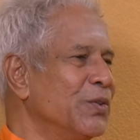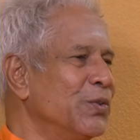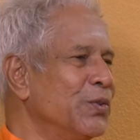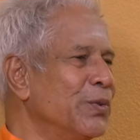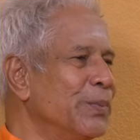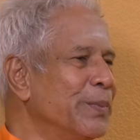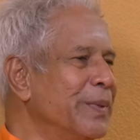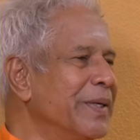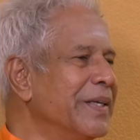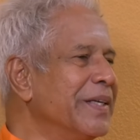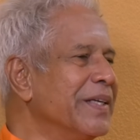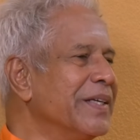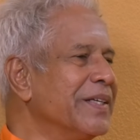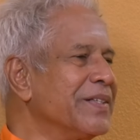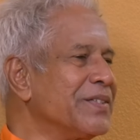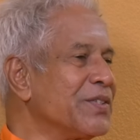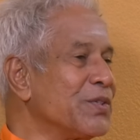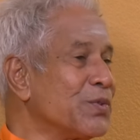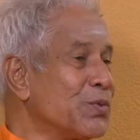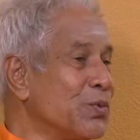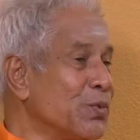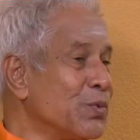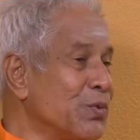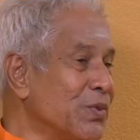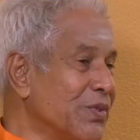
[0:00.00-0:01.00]
Your media is
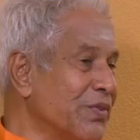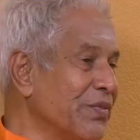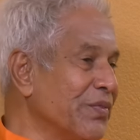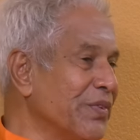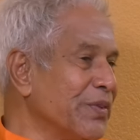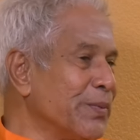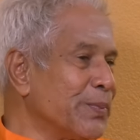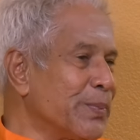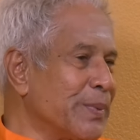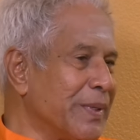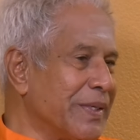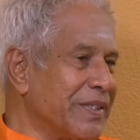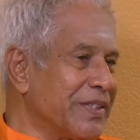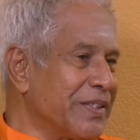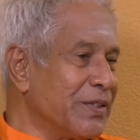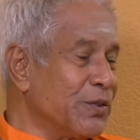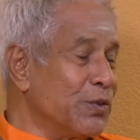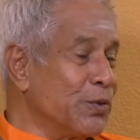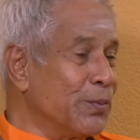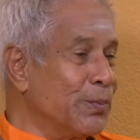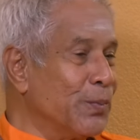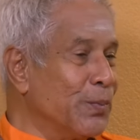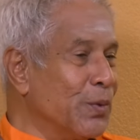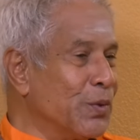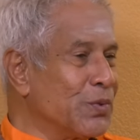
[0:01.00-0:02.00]
a source of
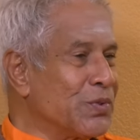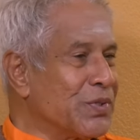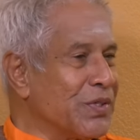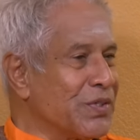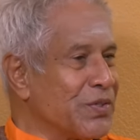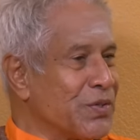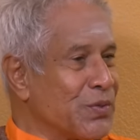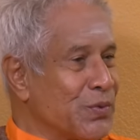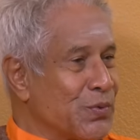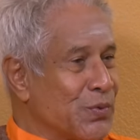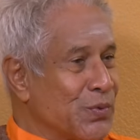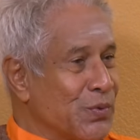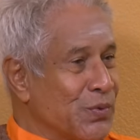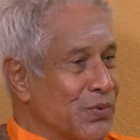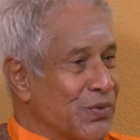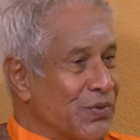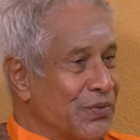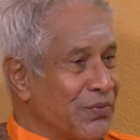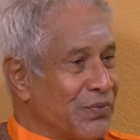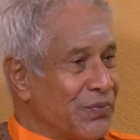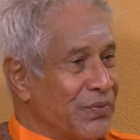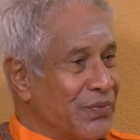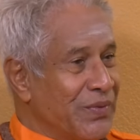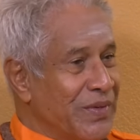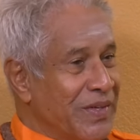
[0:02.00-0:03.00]
inspiration. Your books are a source
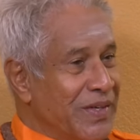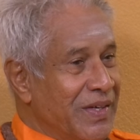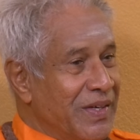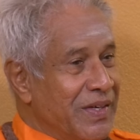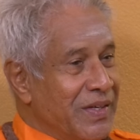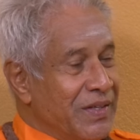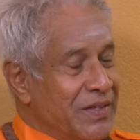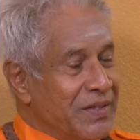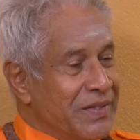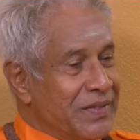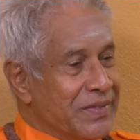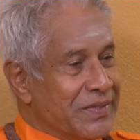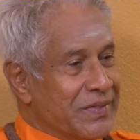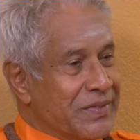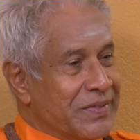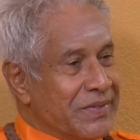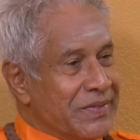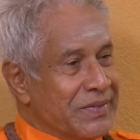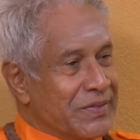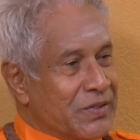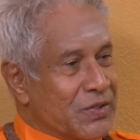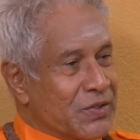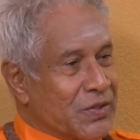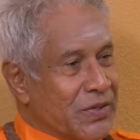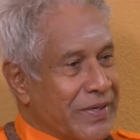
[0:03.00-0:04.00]
of
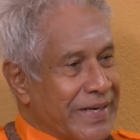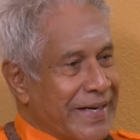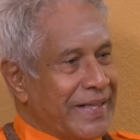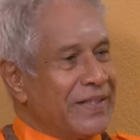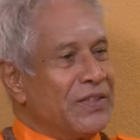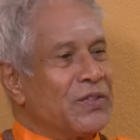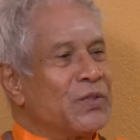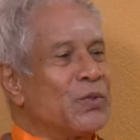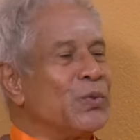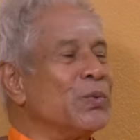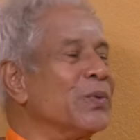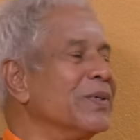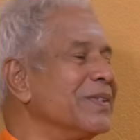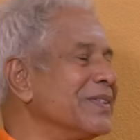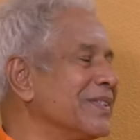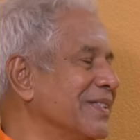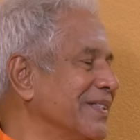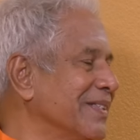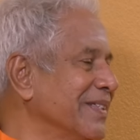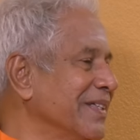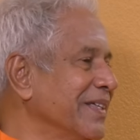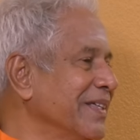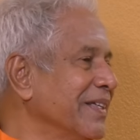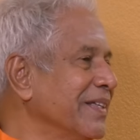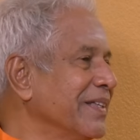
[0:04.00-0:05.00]
strength to
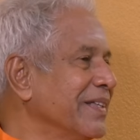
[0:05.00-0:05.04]
us.